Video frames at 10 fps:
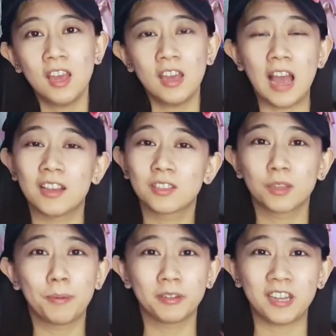has
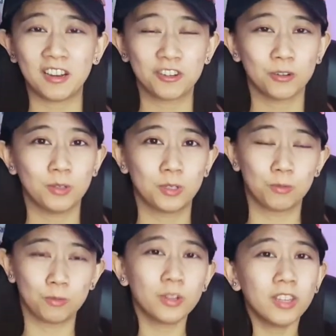the potential
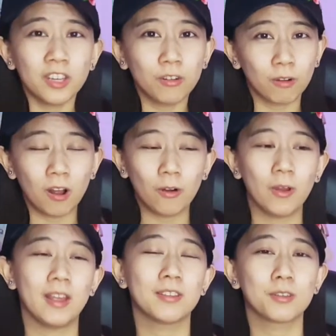to really grow,
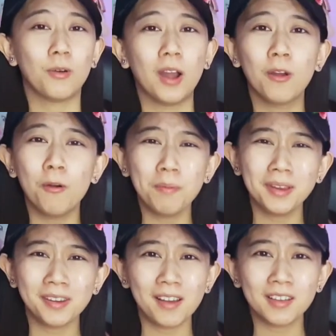and so I hope
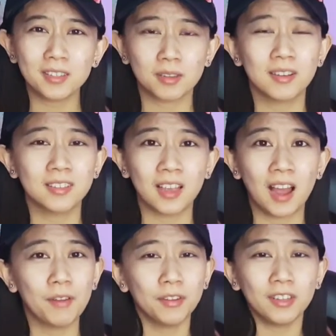he does, because
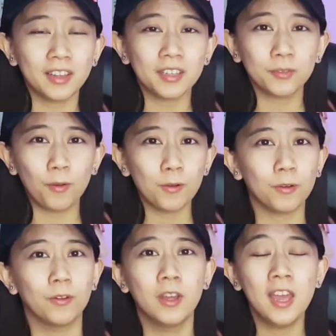I really like his
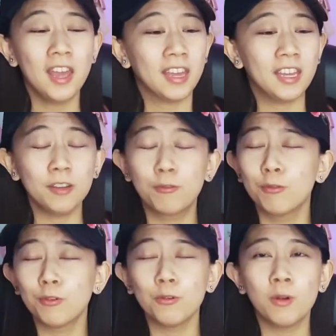vocal. He
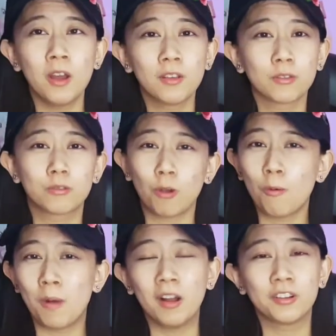grew
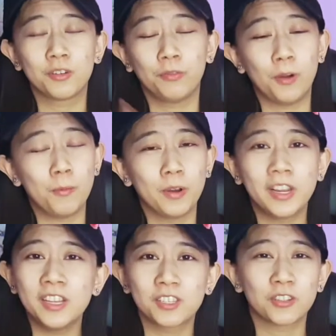so much from when
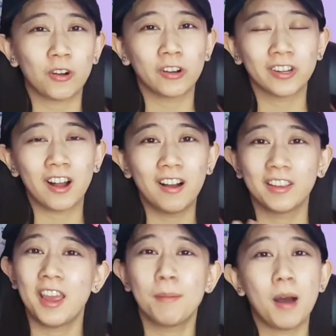he started on
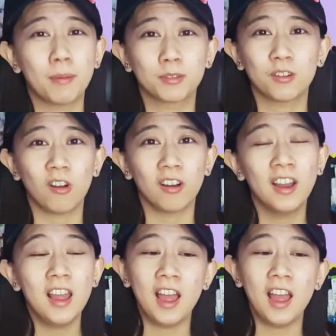K-Pop Star.